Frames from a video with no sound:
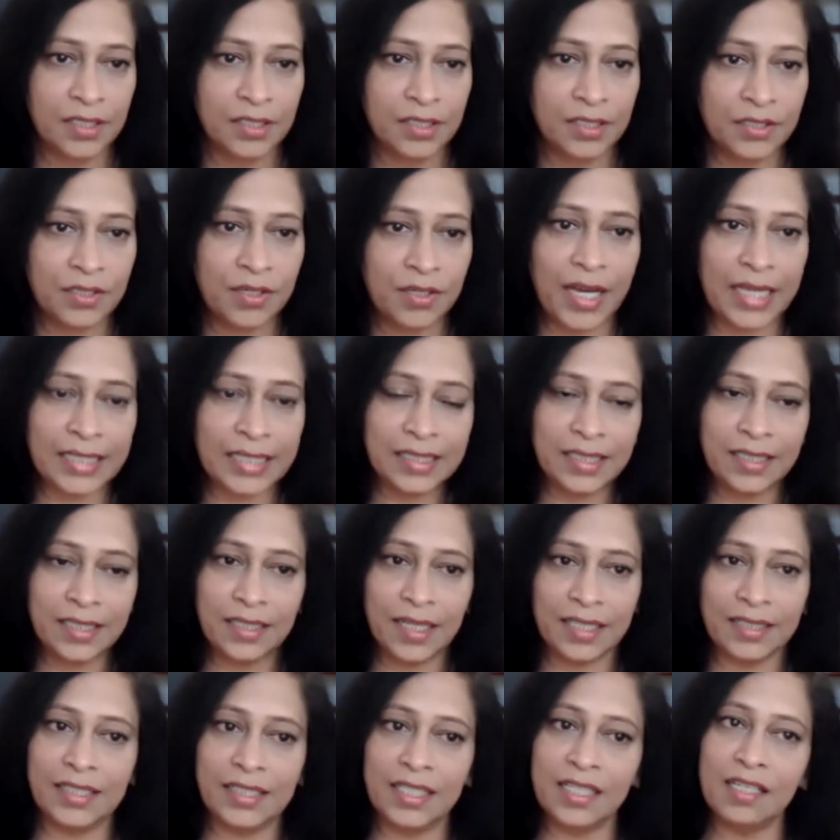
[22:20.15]
So
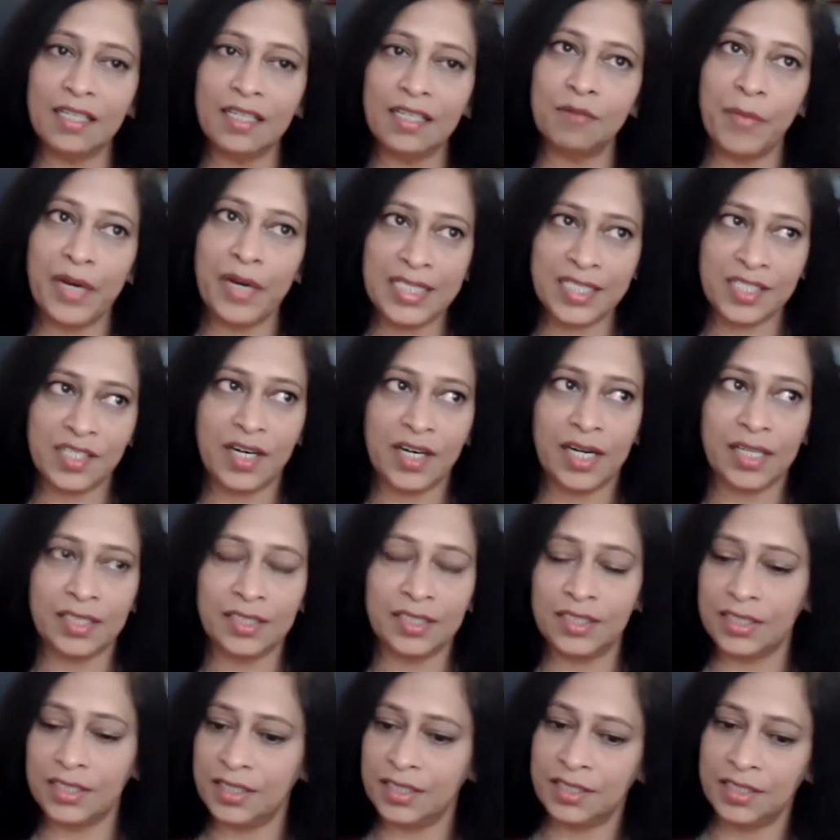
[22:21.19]
I think my
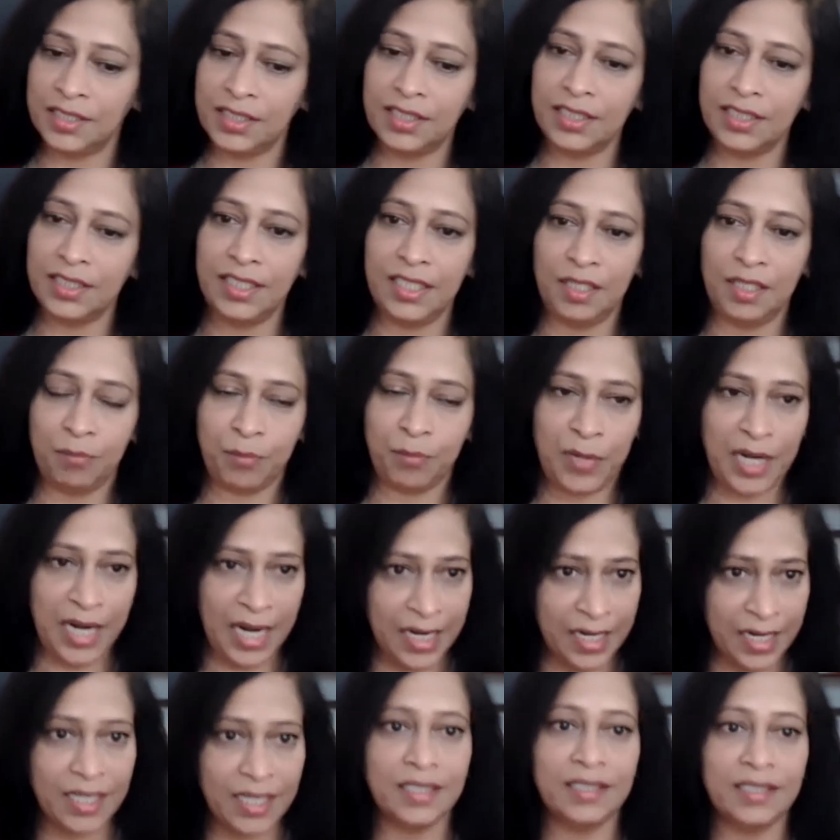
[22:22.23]
strategy is really
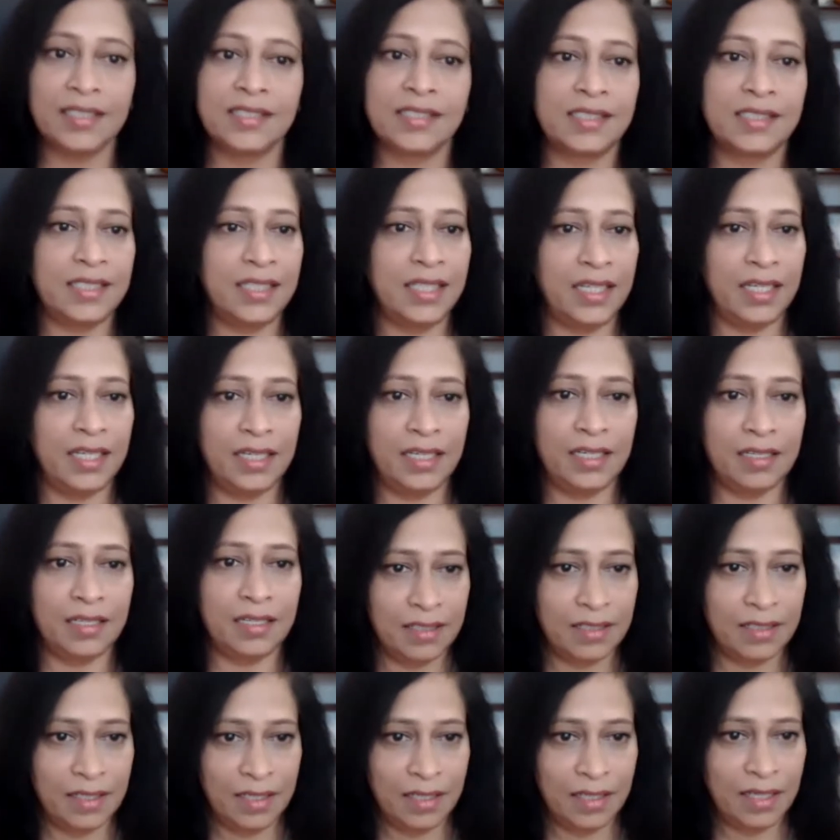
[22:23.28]
planting the seed
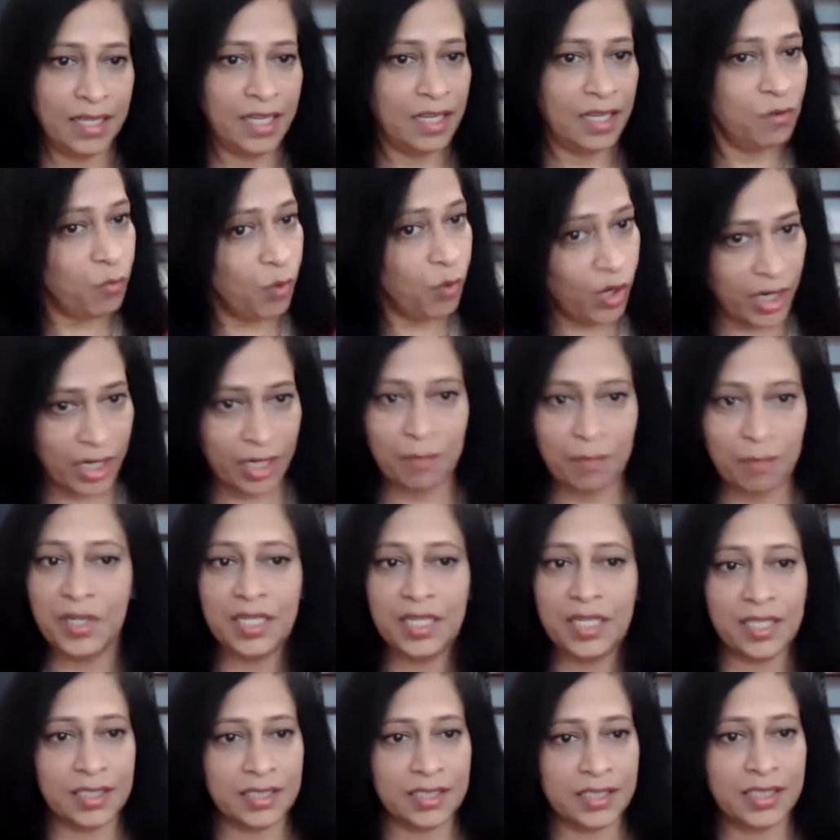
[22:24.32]
in what I'm
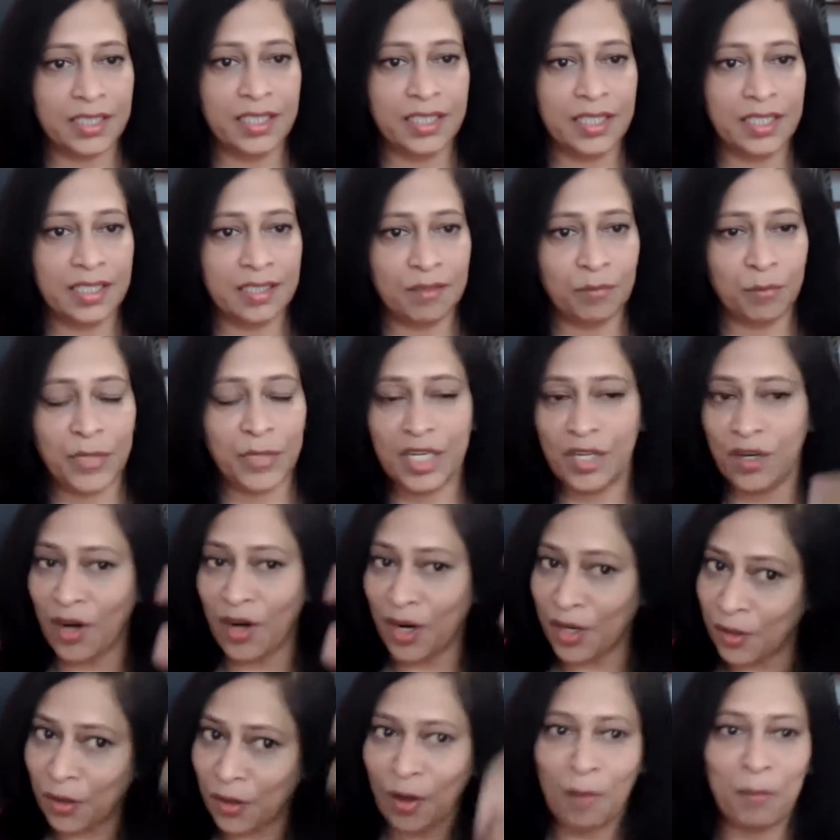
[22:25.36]
interested in, but
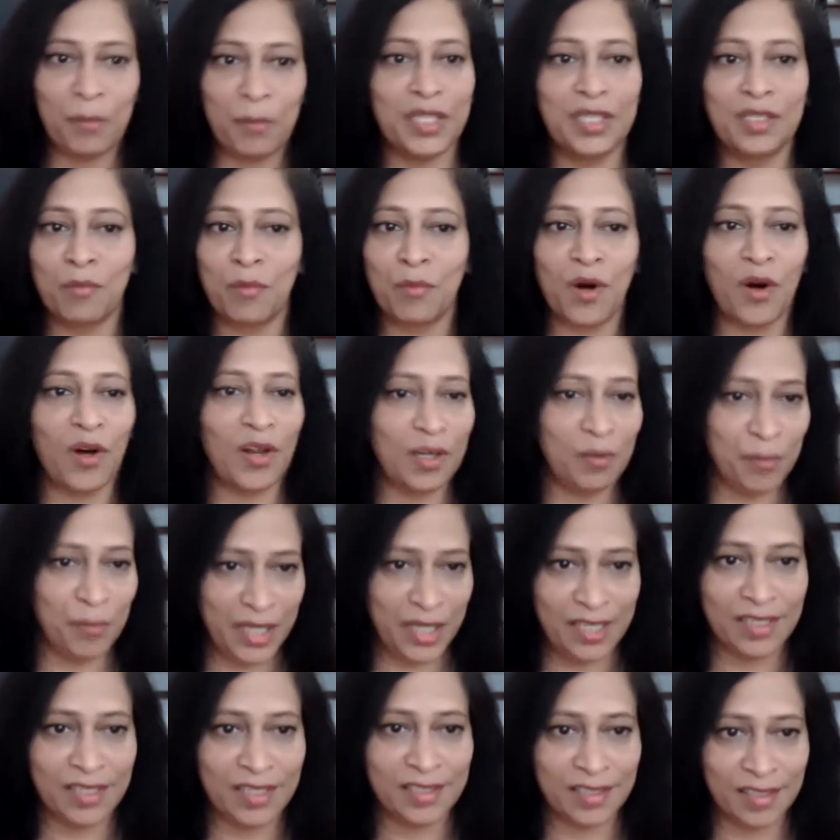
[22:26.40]
not dropping the ball
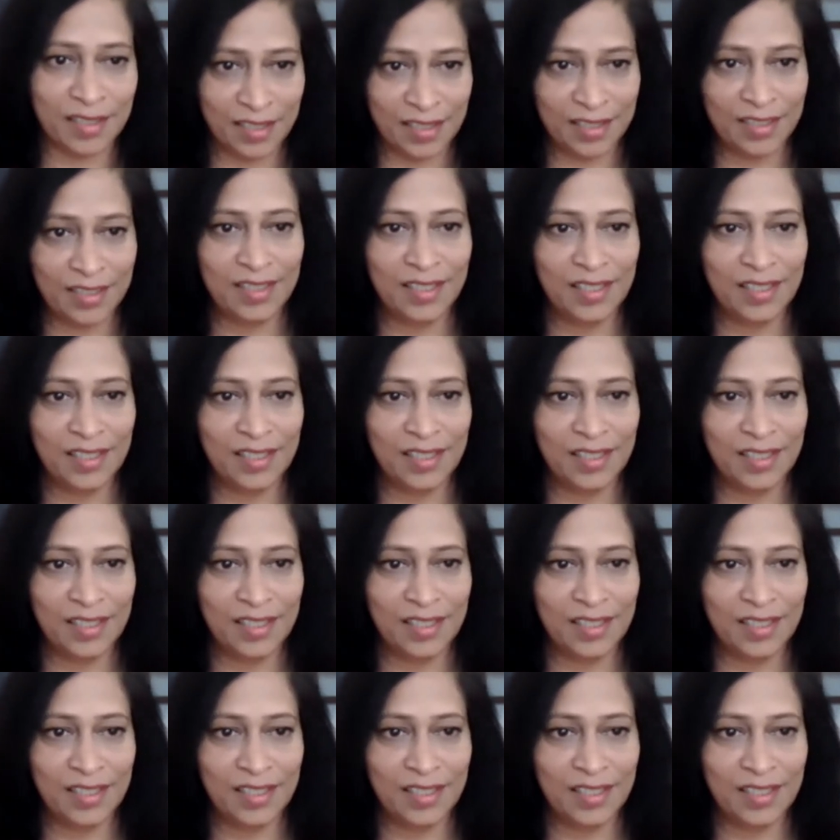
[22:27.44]
immediately.